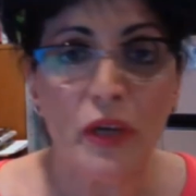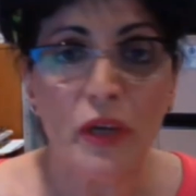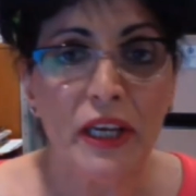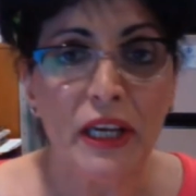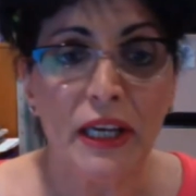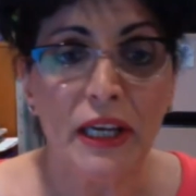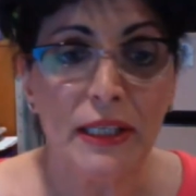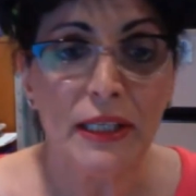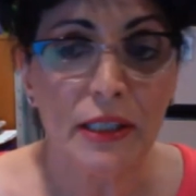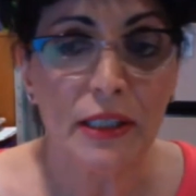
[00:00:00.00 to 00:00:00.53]
get
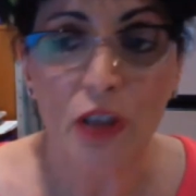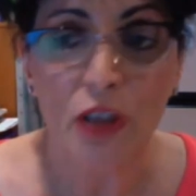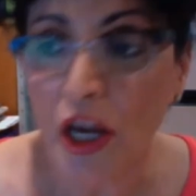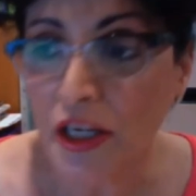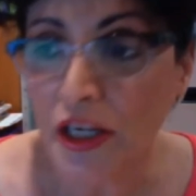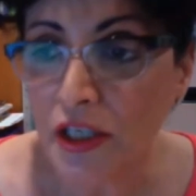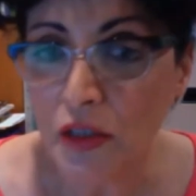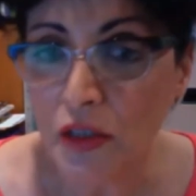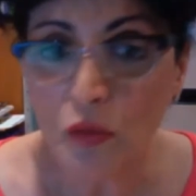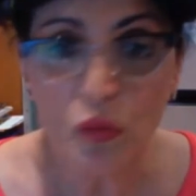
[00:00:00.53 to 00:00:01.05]

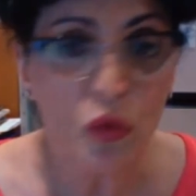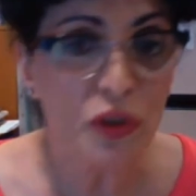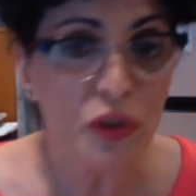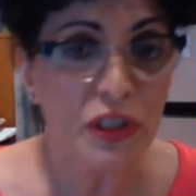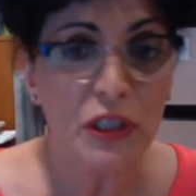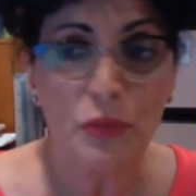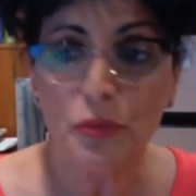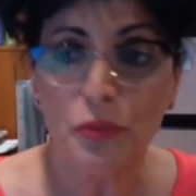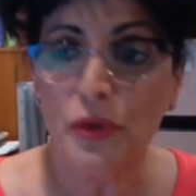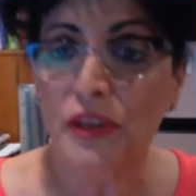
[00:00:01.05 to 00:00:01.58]
excited and want to
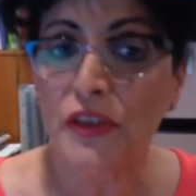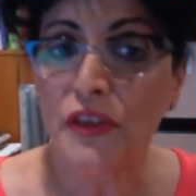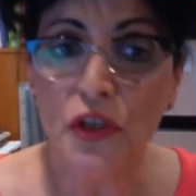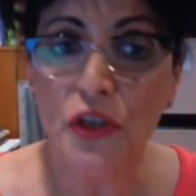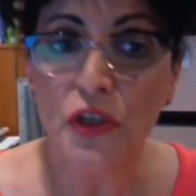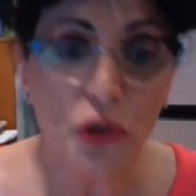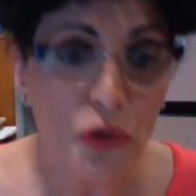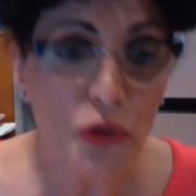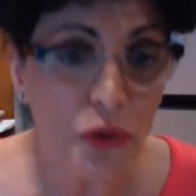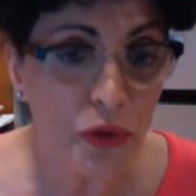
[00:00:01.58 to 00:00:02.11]
spread the
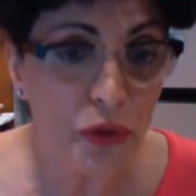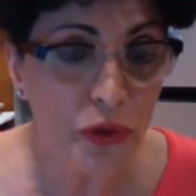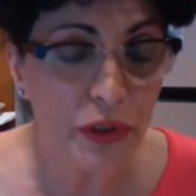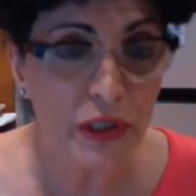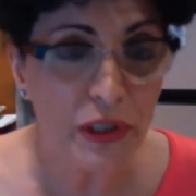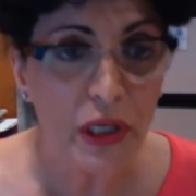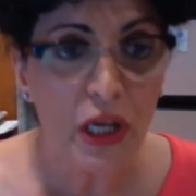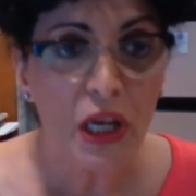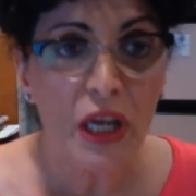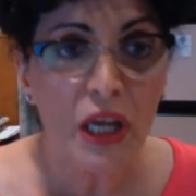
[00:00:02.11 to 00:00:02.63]

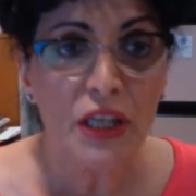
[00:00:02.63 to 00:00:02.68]
news.